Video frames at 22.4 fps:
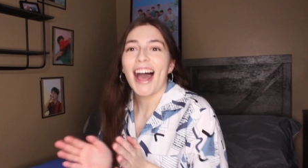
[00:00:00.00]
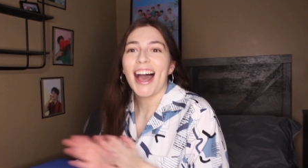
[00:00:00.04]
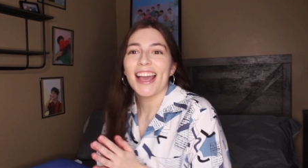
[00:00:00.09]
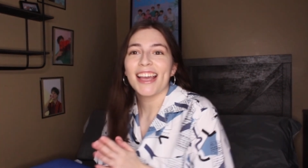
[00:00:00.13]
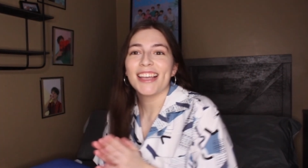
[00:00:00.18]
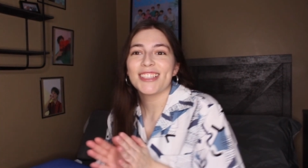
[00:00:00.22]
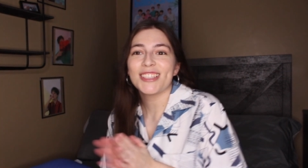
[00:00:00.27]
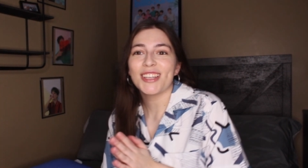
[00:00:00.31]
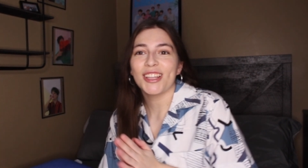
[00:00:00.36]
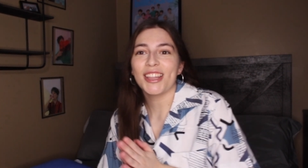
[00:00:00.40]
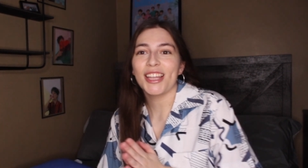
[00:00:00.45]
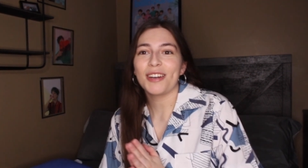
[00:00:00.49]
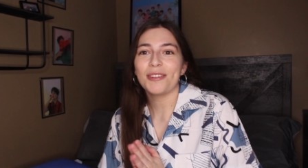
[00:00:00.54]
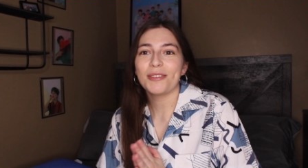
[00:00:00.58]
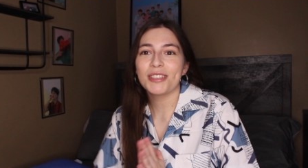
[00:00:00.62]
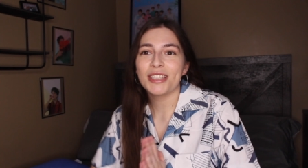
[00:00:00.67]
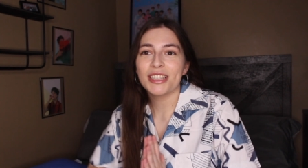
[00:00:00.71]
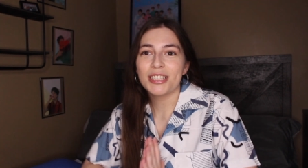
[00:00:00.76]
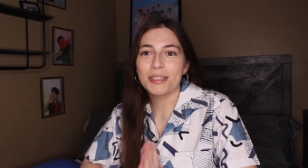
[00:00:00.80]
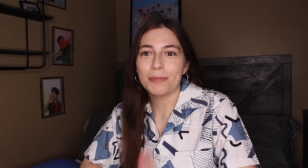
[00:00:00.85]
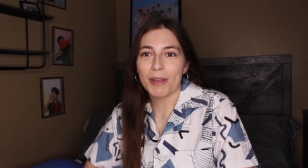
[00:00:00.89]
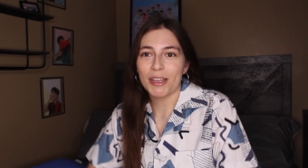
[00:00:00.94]
I saw that it
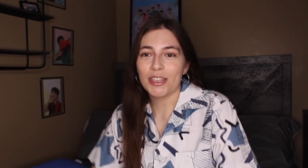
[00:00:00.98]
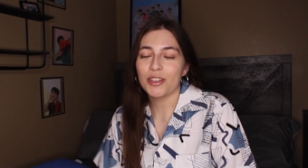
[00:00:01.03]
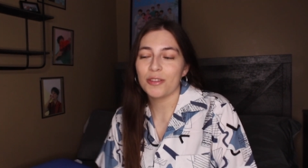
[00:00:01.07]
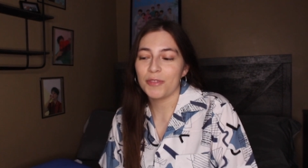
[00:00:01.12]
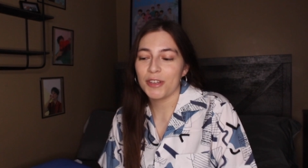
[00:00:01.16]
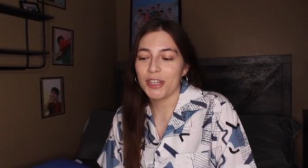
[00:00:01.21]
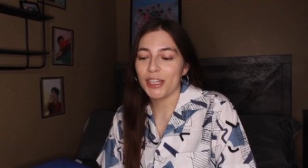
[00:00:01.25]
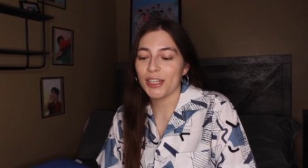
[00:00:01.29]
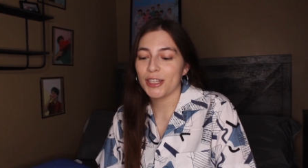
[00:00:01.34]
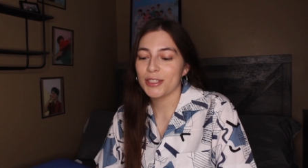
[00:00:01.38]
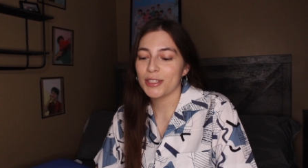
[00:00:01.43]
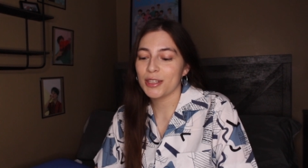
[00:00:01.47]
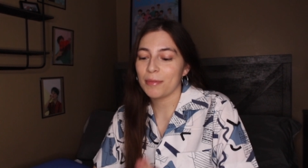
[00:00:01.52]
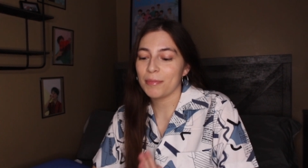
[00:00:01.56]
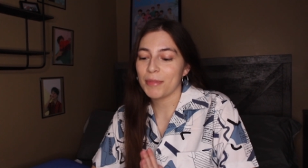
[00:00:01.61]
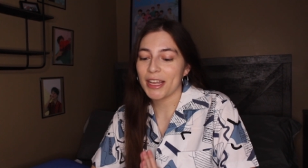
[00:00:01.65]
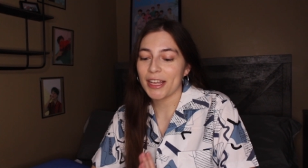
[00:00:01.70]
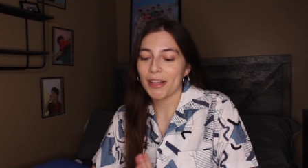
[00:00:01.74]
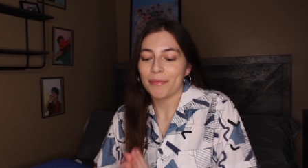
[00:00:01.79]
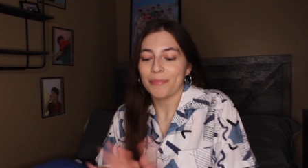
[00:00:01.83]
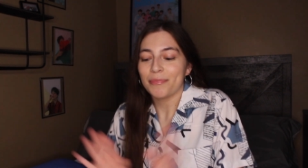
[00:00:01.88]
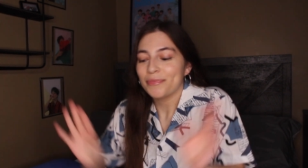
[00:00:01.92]
was a special video, so I'm
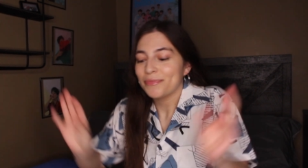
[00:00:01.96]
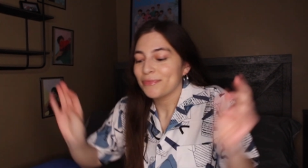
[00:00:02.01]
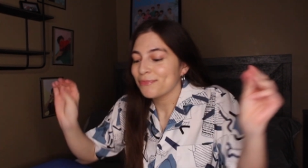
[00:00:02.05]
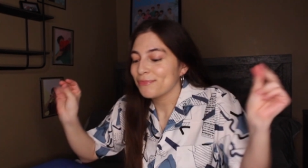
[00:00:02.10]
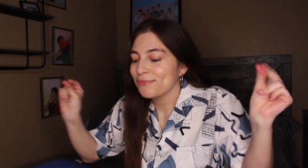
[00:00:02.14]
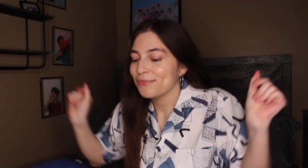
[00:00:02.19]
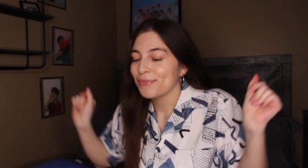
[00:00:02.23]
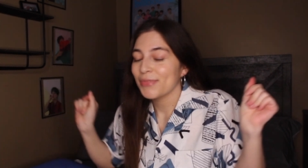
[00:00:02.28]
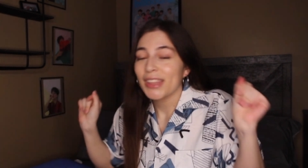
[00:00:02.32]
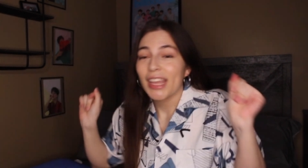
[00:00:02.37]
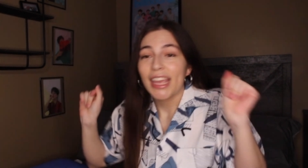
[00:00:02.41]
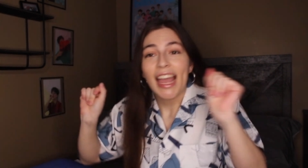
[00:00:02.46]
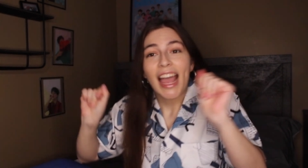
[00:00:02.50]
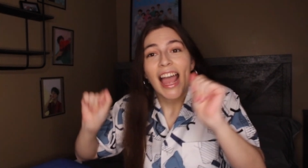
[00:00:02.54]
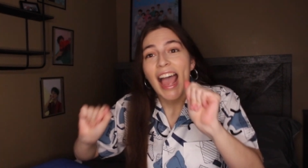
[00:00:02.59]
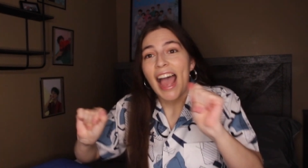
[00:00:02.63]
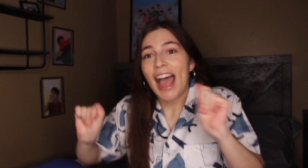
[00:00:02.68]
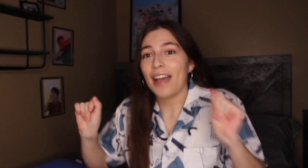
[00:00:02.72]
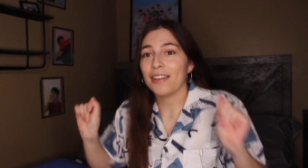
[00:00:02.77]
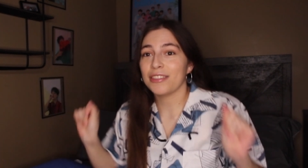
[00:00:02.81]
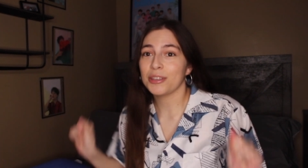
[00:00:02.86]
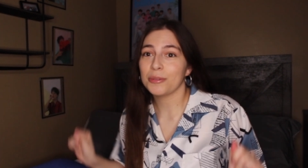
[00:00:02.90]
like,
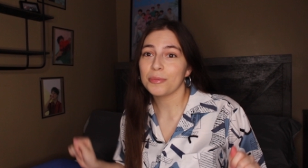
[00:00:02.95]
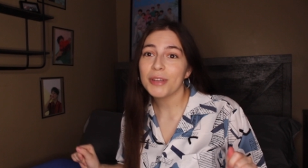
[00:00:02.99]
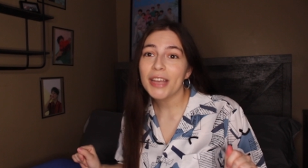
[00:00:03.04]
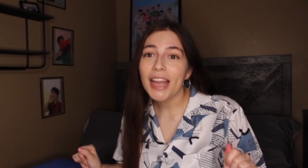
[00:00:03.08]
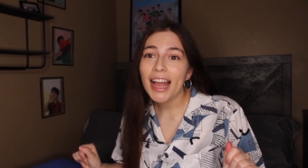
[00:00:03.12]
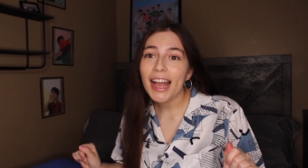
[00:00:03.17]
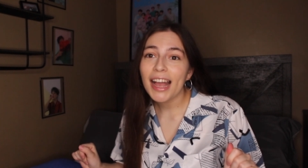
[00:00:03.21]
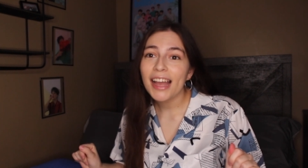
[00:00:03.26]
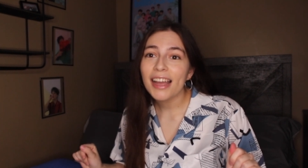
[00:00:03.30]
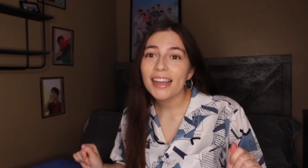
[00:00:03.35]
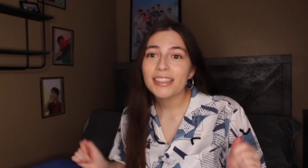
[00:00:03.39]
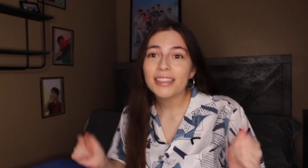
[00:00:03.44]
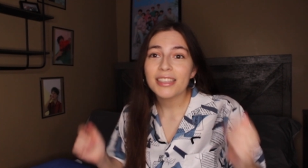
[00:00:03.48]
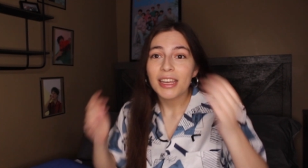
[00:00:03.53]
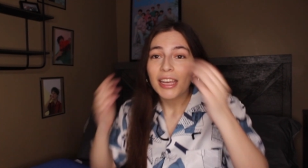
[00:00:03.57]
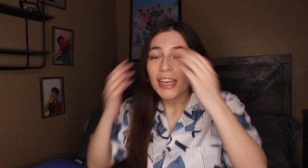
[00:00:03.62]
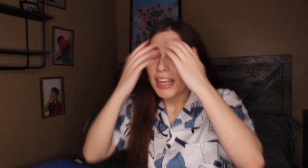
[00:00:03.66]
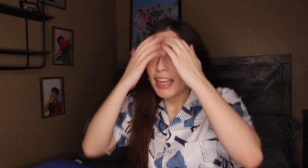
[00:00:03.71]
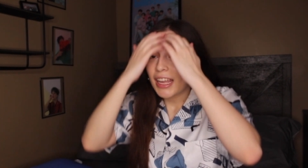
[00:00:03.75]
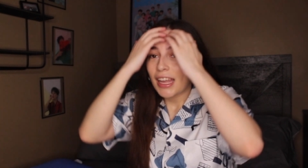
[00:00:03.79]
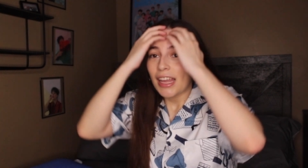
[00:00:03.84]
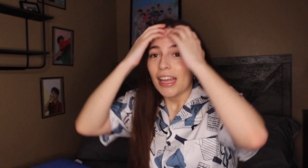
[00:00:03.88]
have to react.
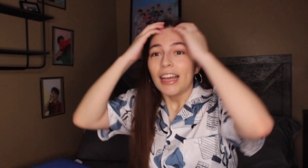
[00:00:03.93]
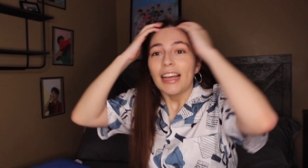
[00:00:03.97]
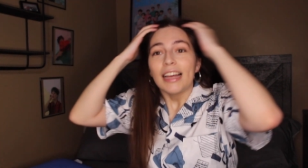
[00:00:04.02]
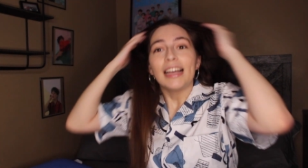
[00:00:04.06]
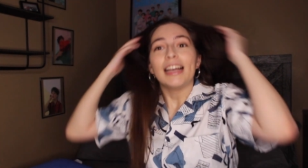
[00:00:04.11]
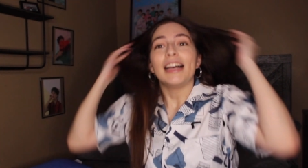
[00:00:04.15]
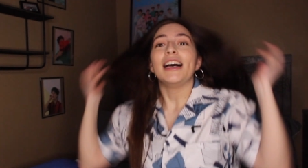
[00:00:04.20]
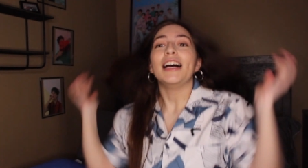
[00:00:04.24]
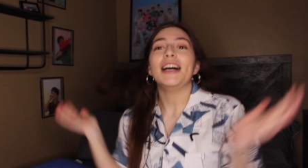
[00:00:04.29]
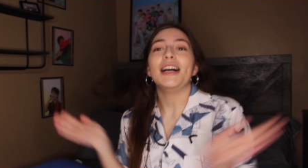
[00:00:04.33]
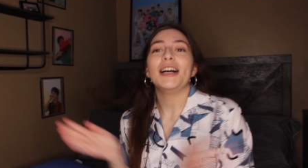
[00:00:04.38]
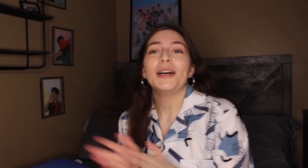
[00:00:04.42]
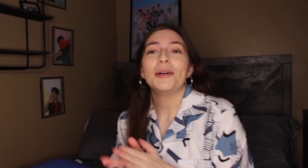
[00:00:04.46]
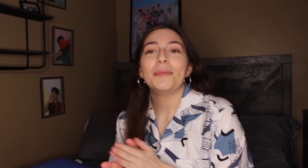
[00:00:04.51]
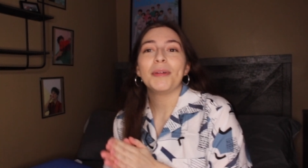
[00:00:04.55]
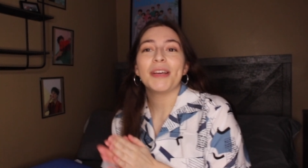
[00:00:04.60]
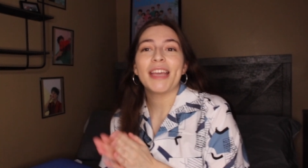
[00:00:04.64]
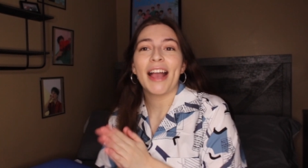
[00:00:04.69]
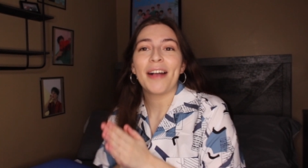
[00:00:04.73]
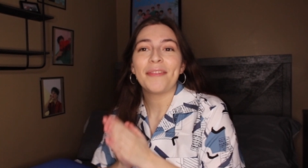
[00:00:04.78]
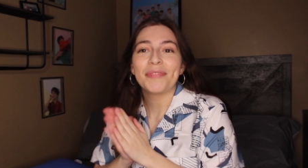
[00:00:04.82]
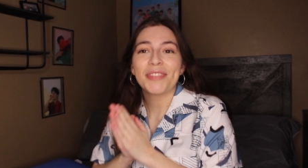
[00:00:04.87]

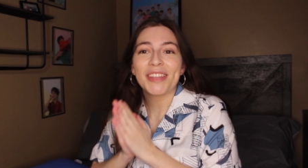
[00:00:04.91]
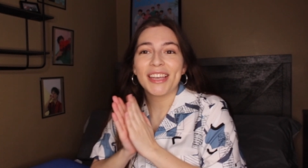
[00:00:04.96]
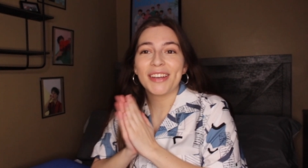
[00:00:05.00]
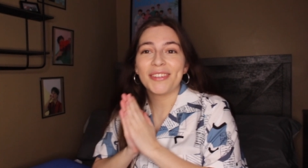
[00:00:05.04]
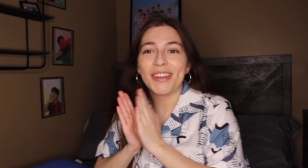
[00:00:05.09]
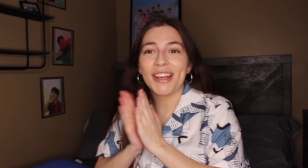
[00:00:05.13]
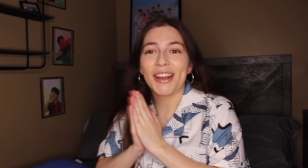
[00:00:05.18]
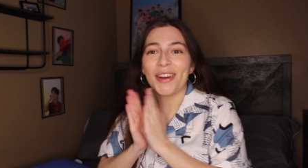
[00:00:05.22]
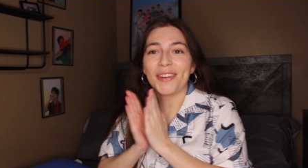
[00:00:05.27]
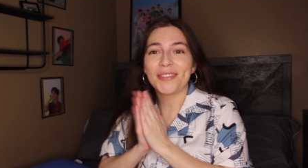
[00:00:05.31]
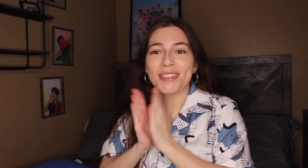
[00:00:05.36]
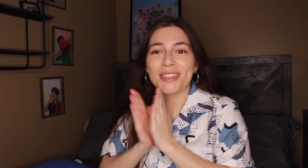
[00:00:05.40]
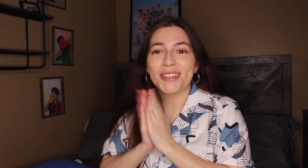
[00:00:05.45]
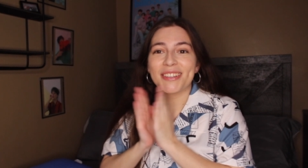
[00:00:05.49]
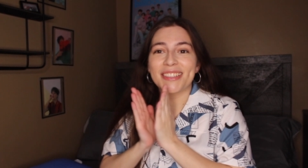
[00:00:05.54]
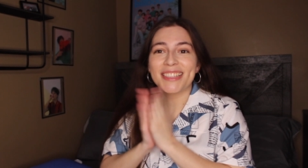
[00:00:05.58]
But yeah, here we go. I'm so